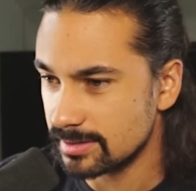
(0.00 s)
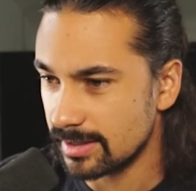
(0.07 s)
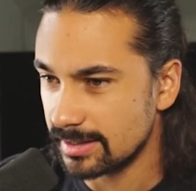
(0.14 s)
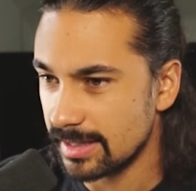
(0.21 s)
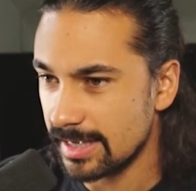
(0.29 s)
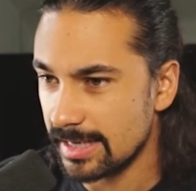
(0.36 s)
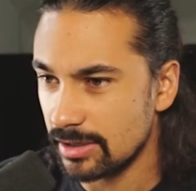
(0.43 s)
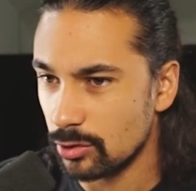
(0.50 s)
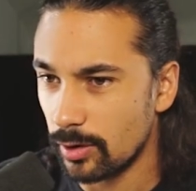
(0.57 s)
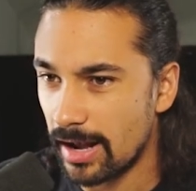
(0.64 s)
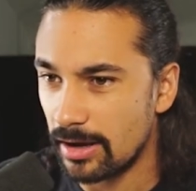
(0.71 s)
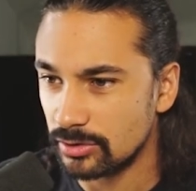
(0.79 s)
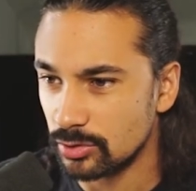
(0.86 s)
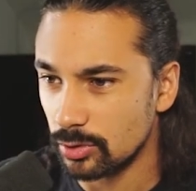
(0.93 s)
like the
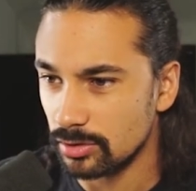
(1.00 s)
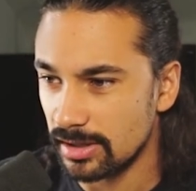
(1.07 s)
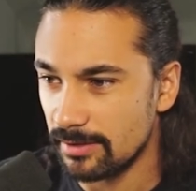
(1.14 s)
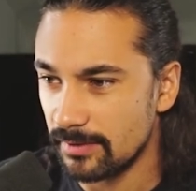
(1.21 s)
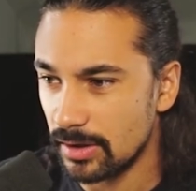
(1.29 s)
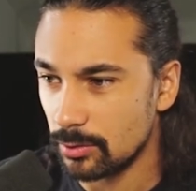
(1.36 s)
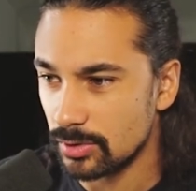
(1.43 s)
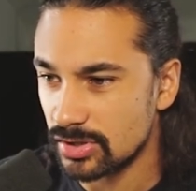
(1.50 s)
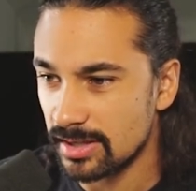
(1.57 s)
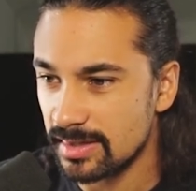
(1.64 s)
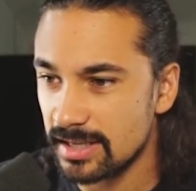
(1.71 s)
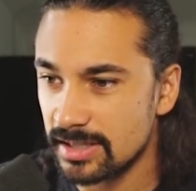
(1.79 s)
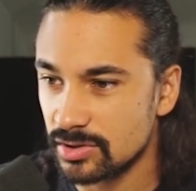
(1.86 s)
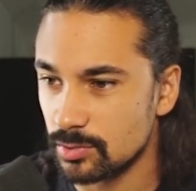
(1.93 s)
indoor-outdoor living, which I
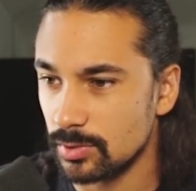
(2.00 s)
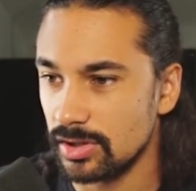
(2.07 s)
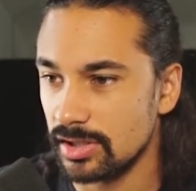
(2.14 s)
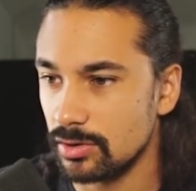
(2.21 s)
think is really